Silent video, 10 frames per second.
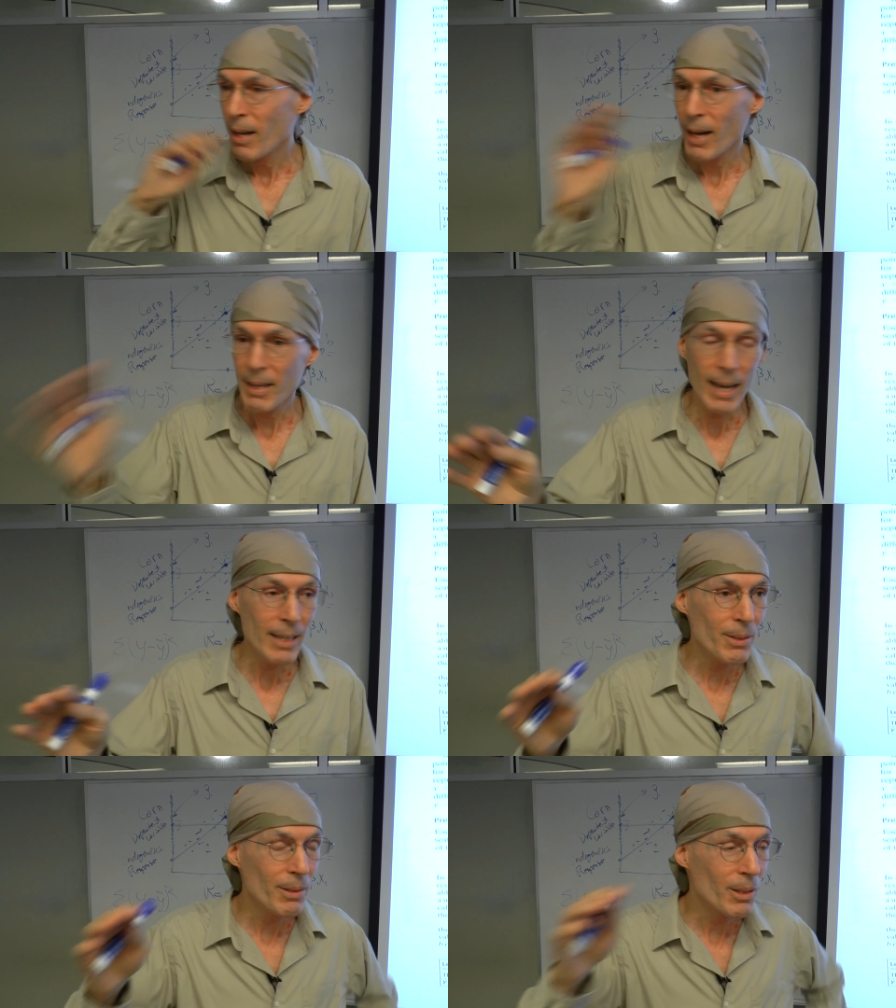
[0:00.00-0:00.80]
I
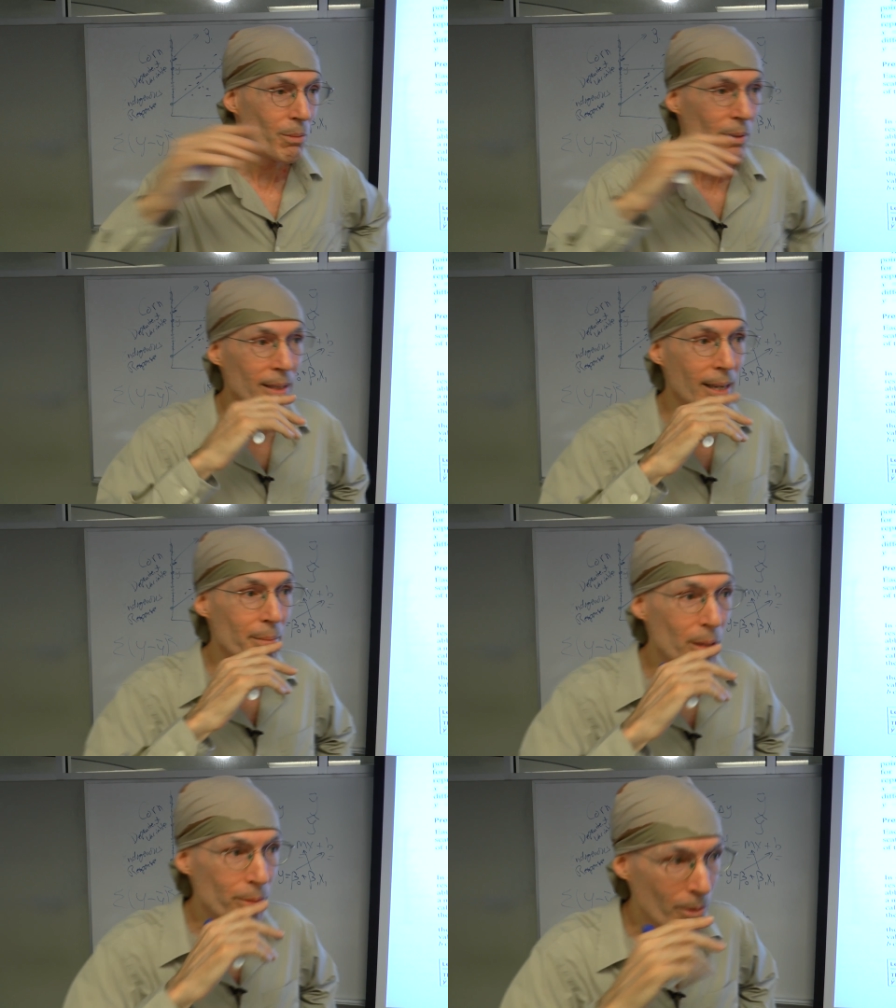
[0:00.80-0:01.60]
asked you this one time
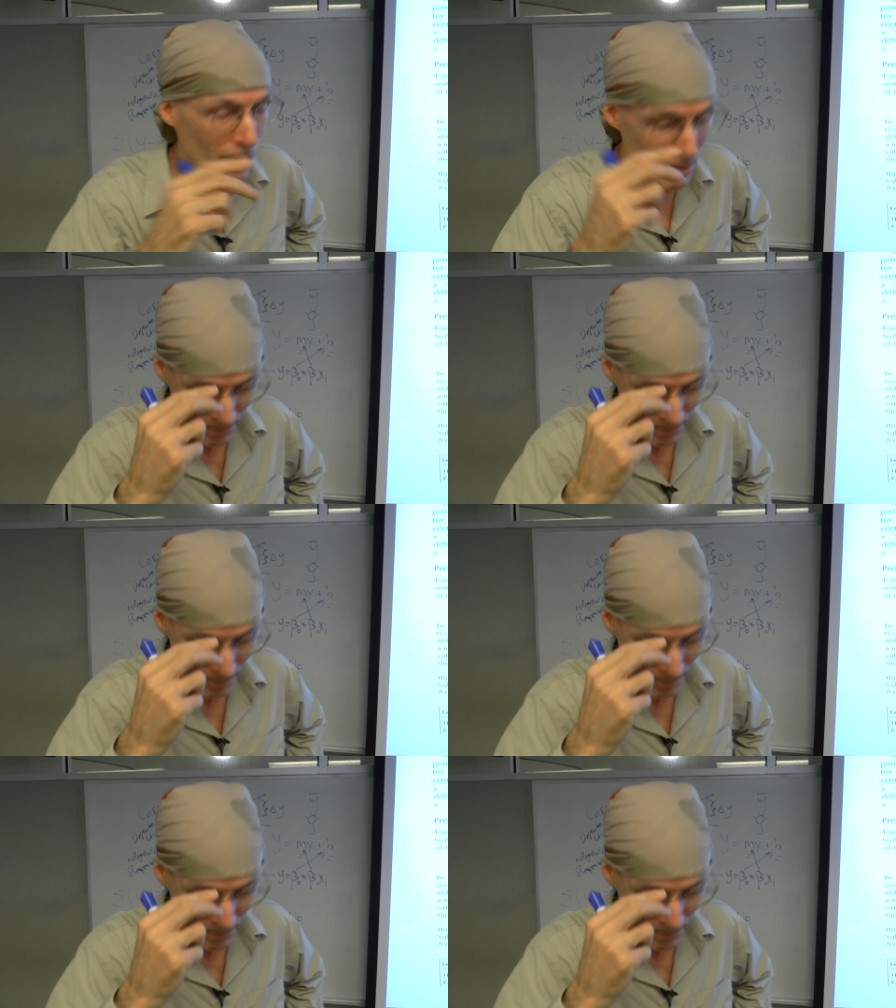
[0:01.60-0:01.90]
before,